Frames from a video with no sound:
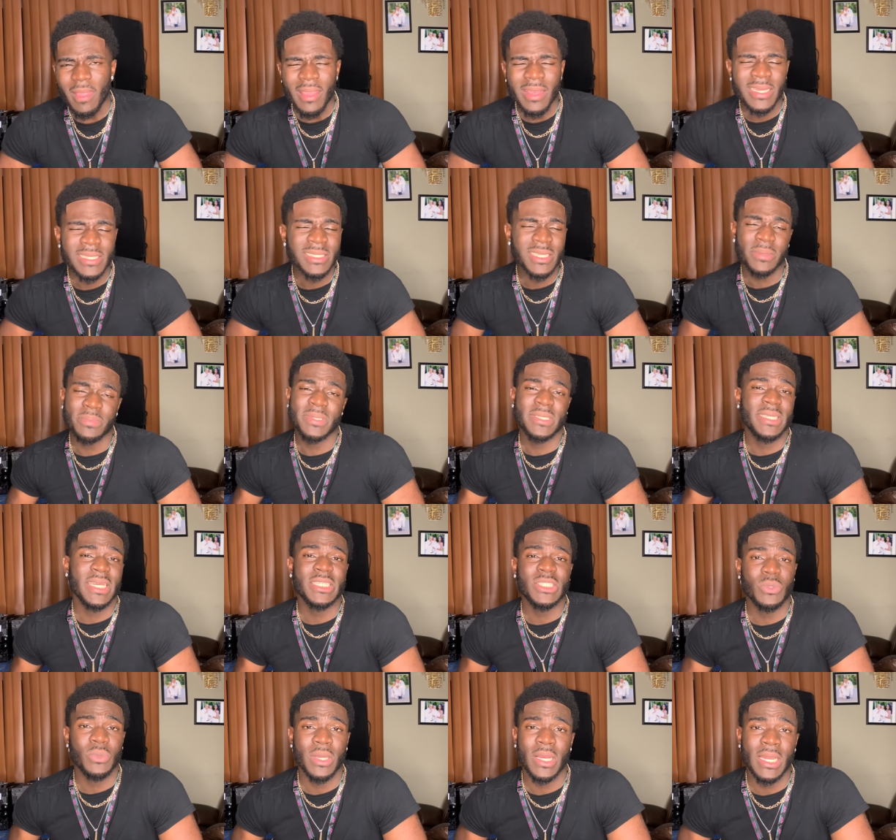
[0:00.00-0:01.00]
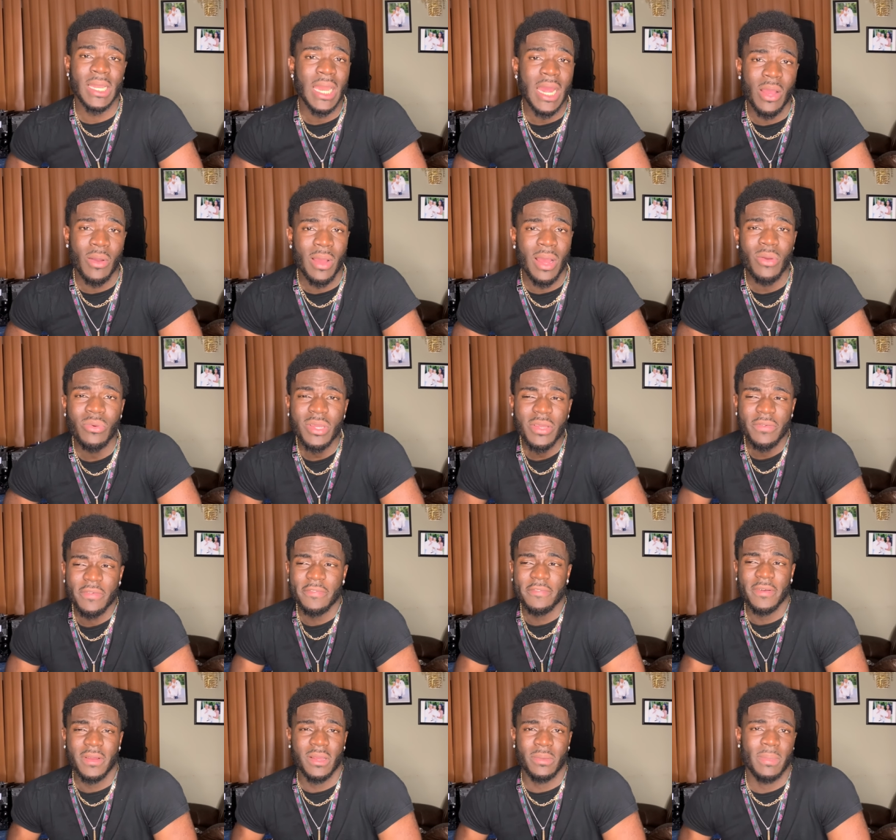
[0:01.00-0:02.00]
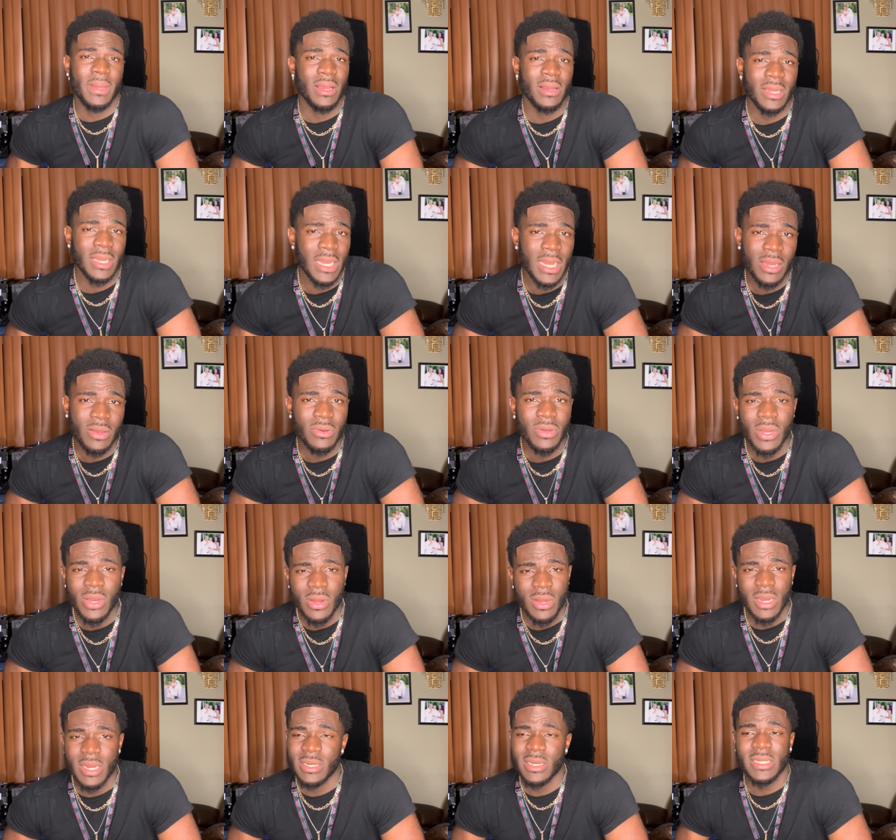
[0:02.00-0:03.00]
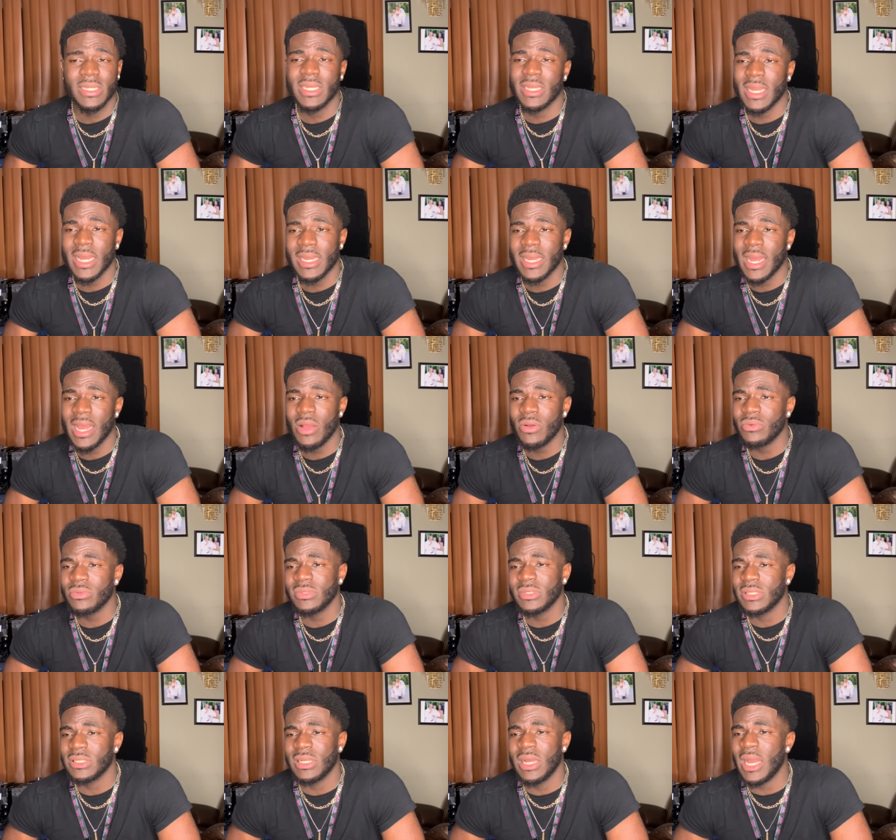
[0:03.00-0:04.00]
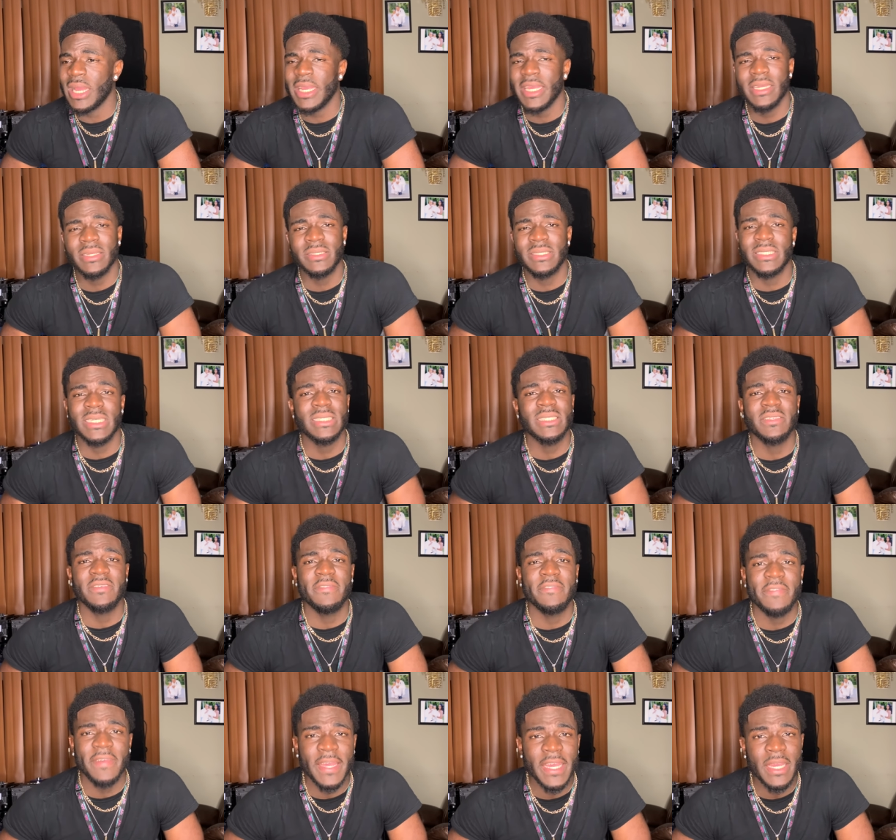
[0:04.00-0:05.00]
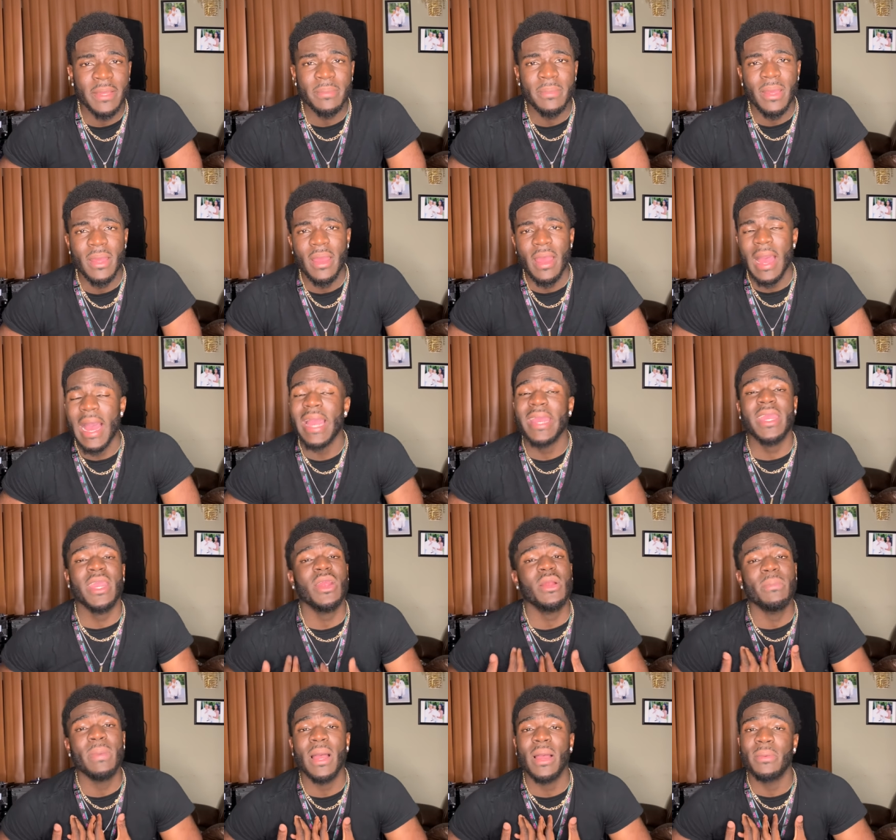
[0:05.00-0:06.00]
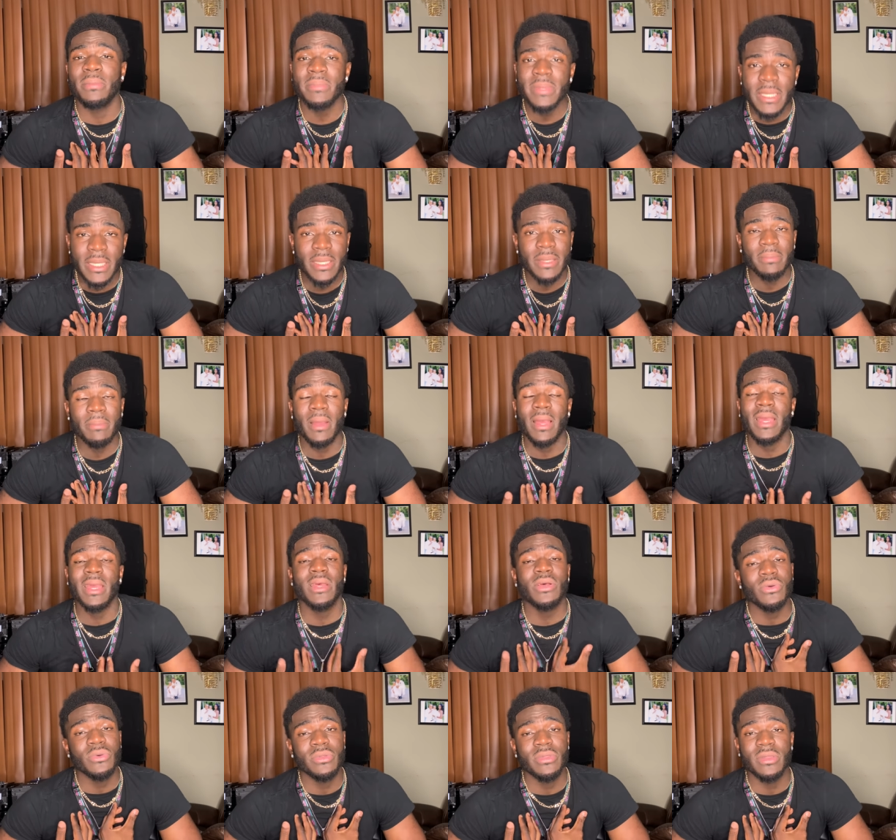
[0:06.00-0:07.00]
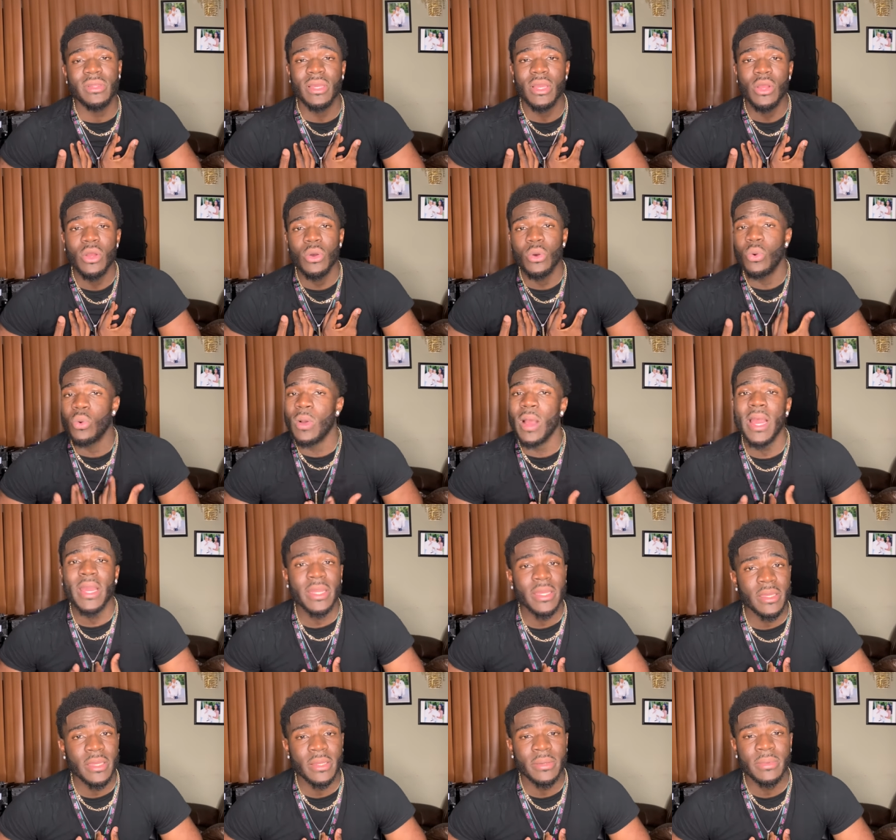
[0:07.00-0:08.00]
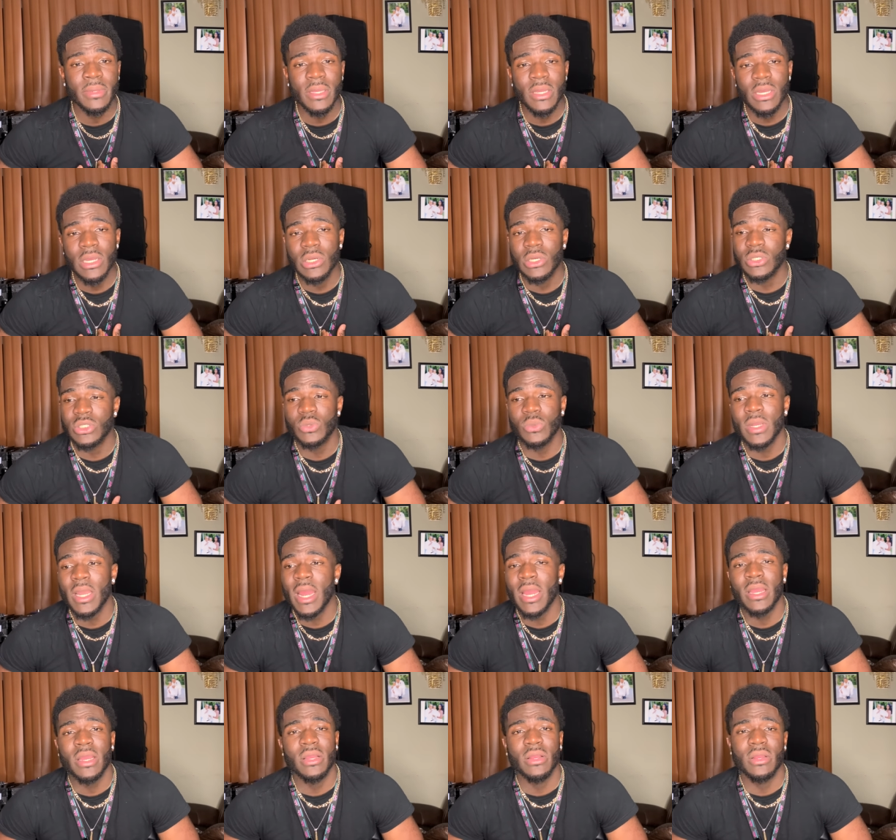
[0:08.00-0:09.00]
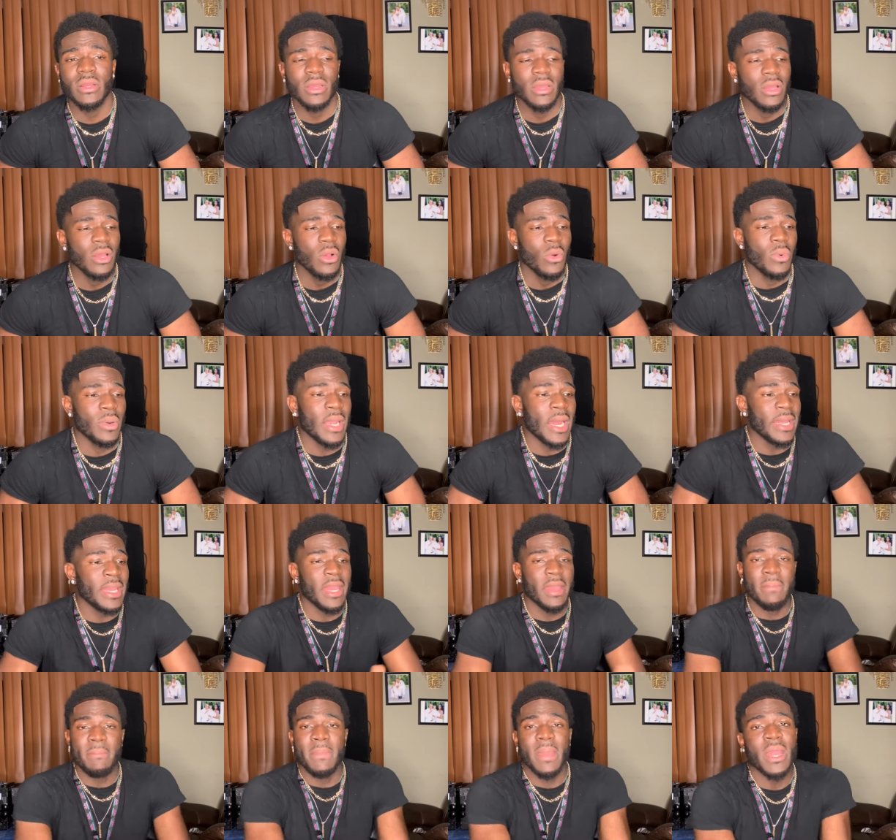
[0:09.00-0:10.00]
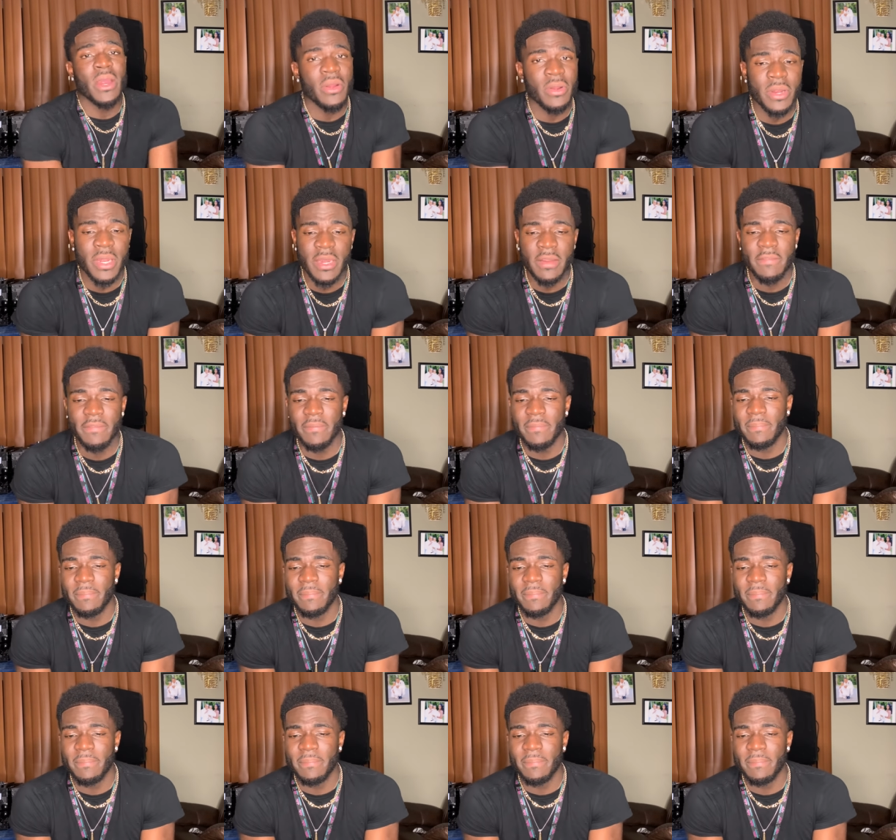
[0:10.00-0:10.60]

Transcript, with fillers: is obsessed with clout. I don't give a fuck about clout or nothing like that. I ain't obsessed with fame. I care about me, my health, who I am. Cause when I get married,